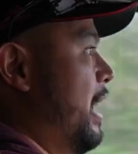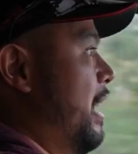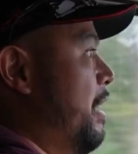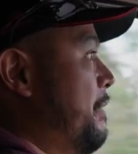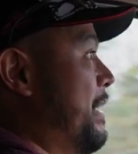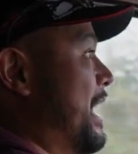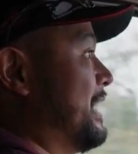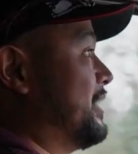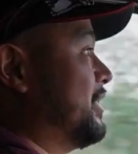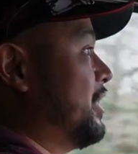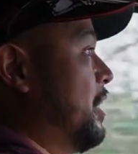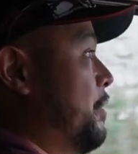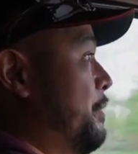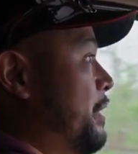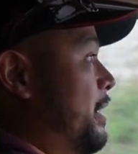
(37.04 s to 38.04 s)
All right,
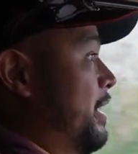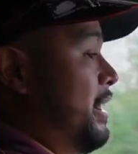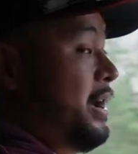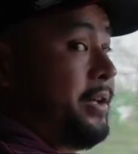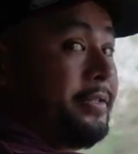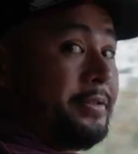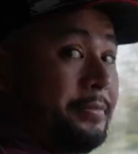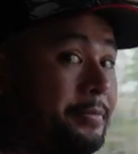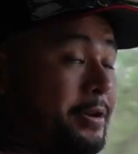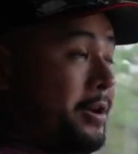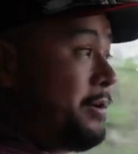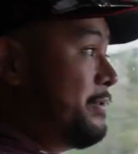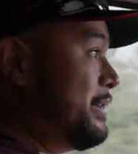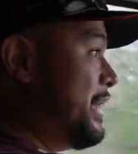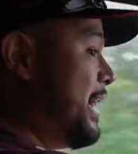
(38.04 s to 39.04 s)
so we're on the
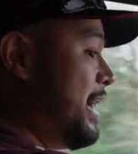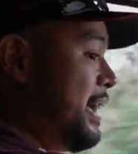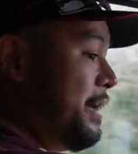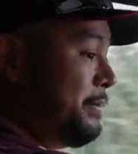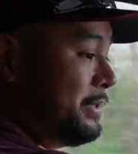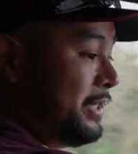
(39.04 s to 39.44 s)
road now.